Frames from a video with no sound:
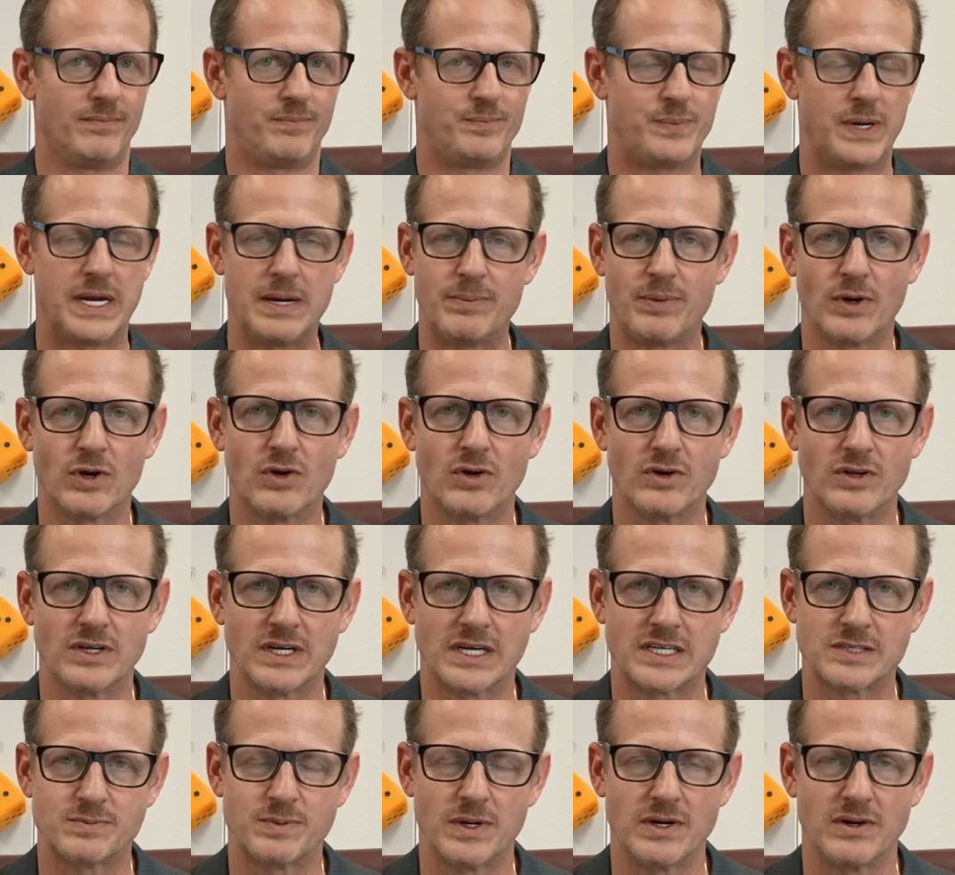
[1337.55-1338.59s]
people go to the
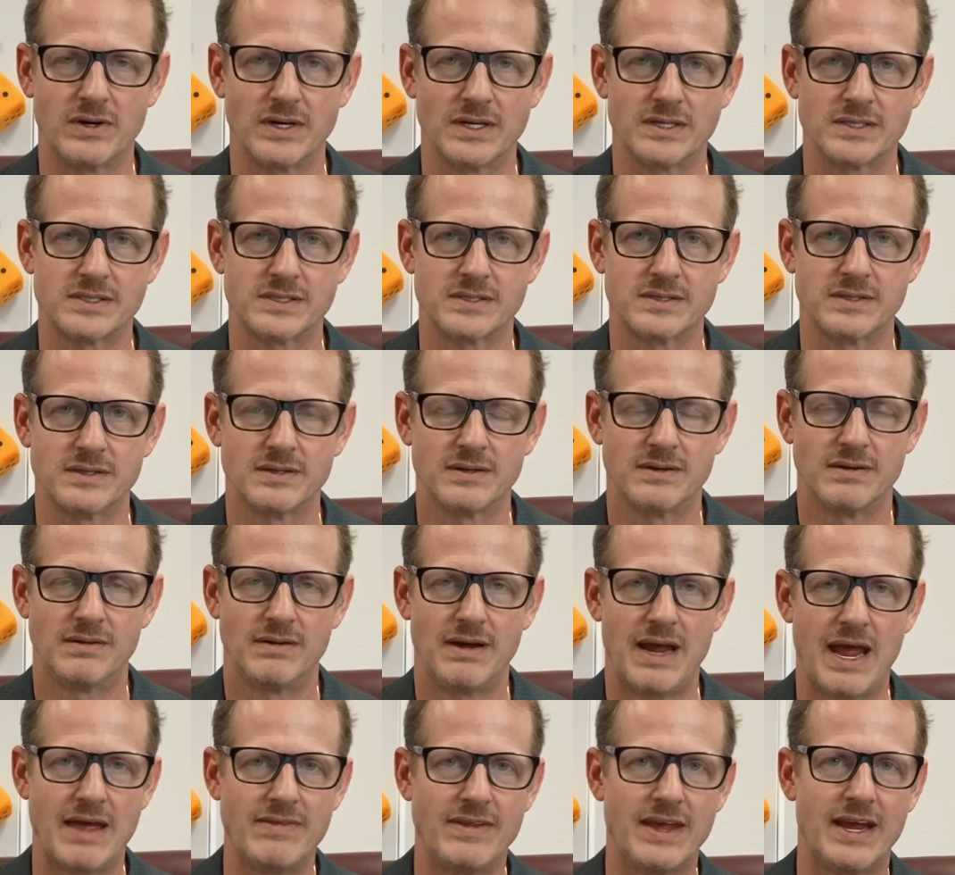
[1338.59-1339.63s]
experience
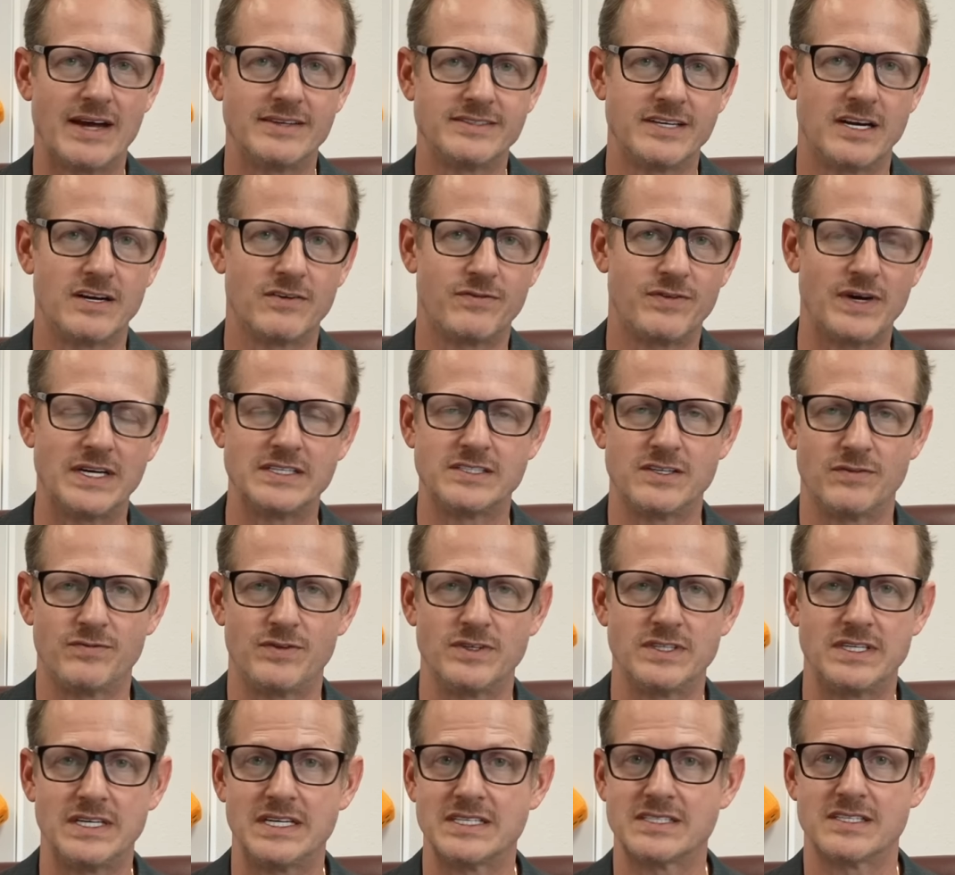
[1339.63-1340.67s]
and they identify
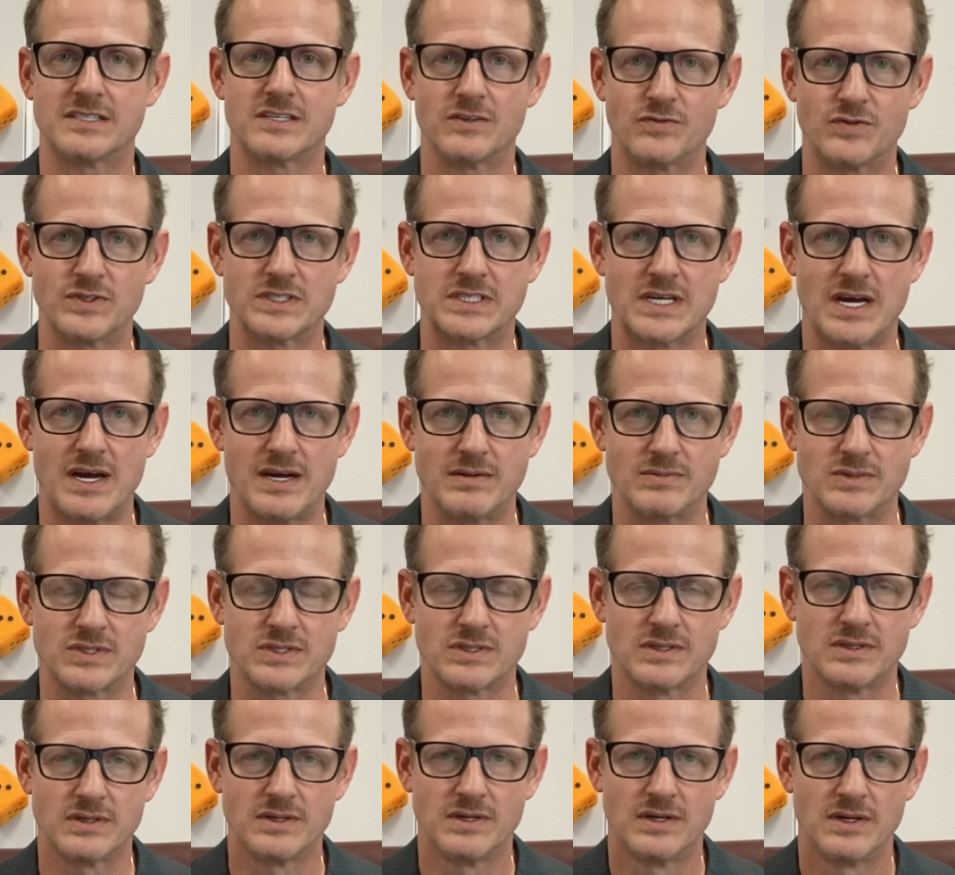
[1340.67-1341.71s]
different things at different
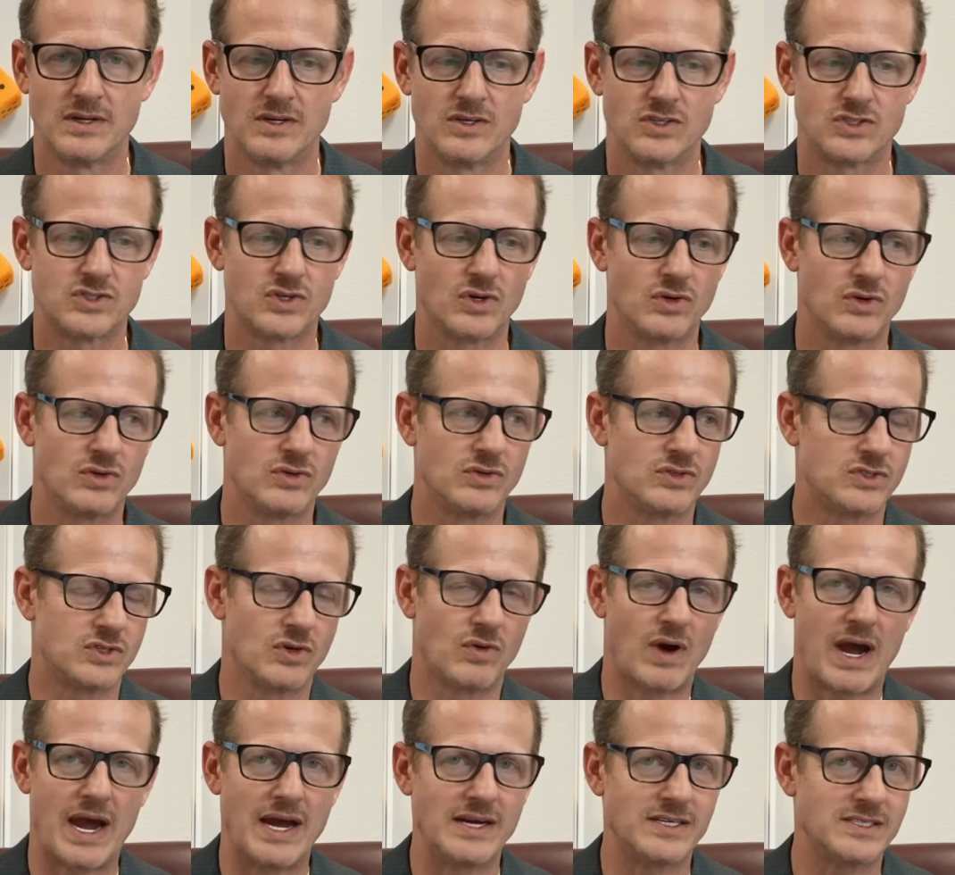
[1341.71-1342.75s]
times. So
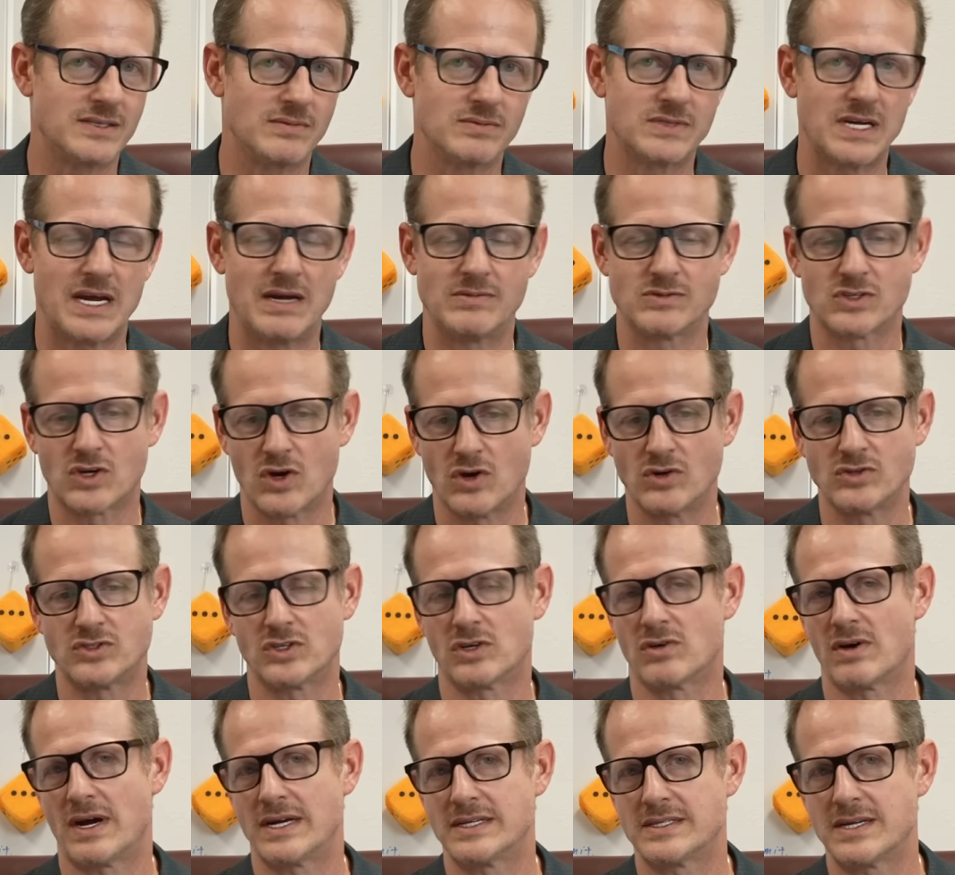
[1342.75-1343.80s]
I sometimes go to
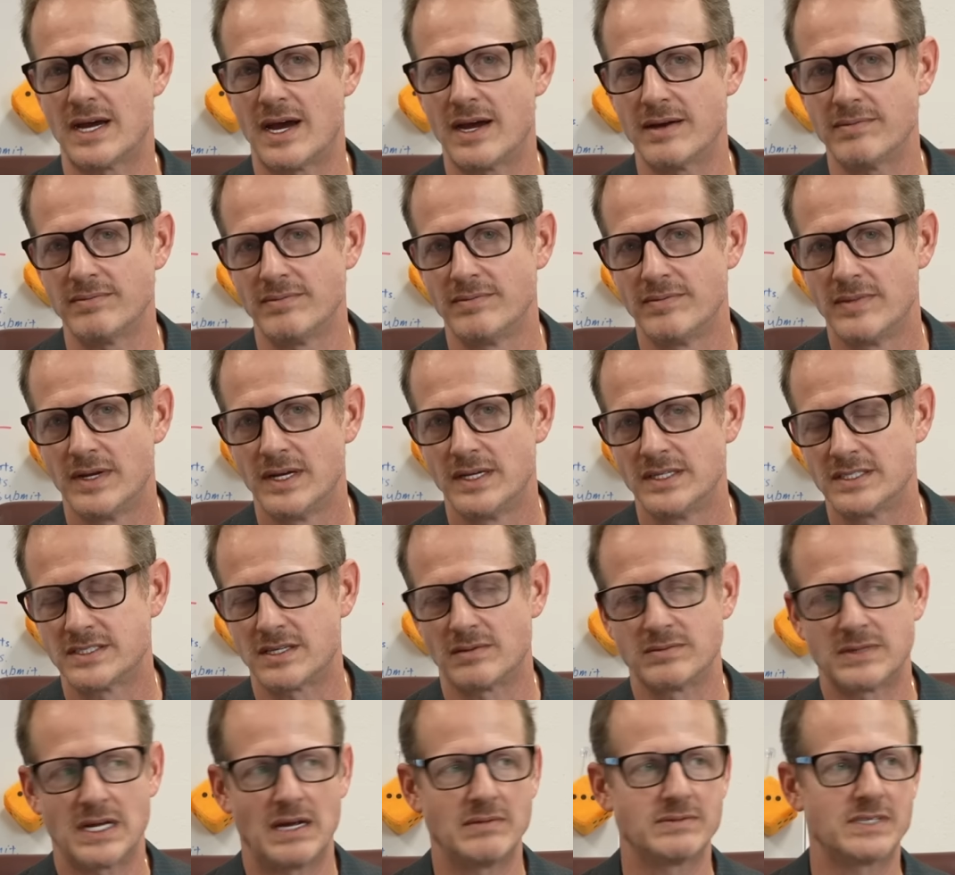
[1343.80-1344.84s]
grind time.
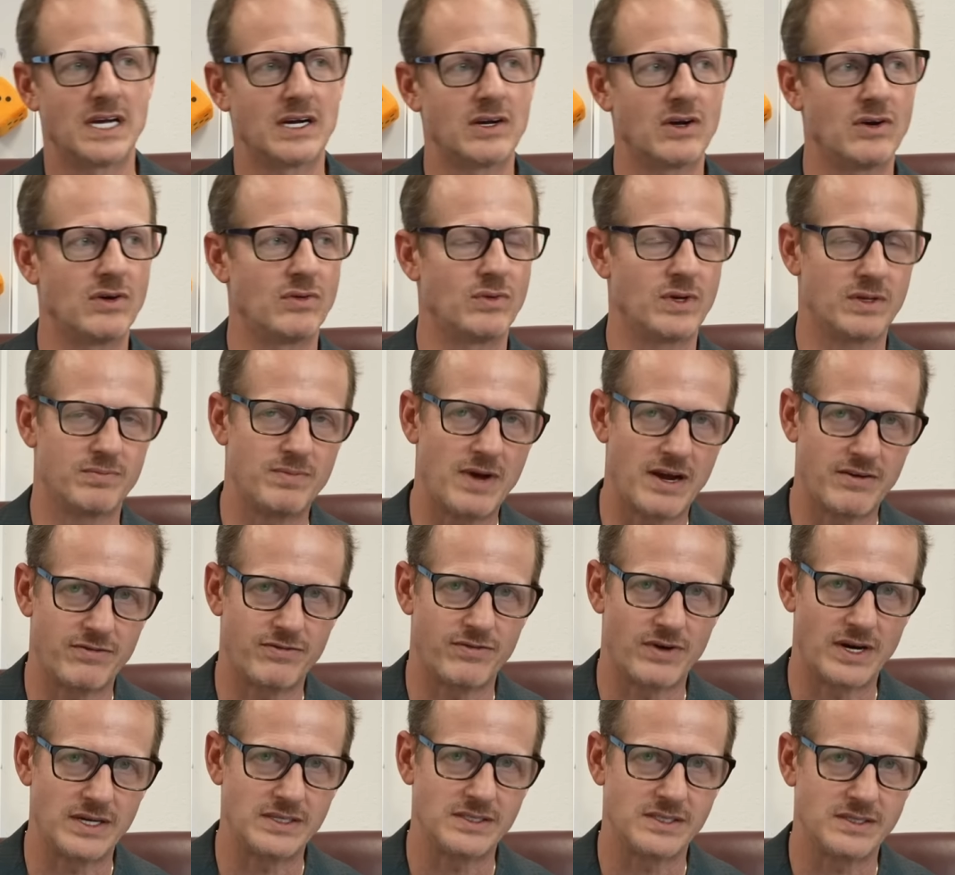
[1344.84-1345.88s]
Sometimes I go with my
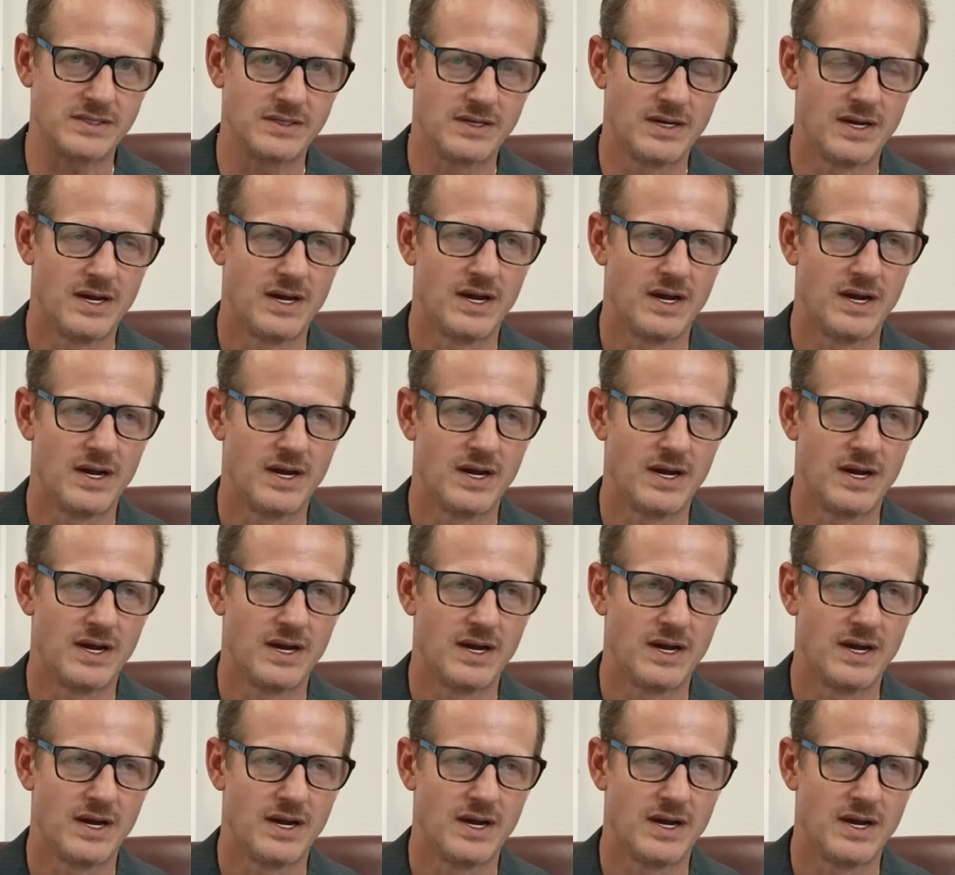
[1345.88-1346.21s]
friends.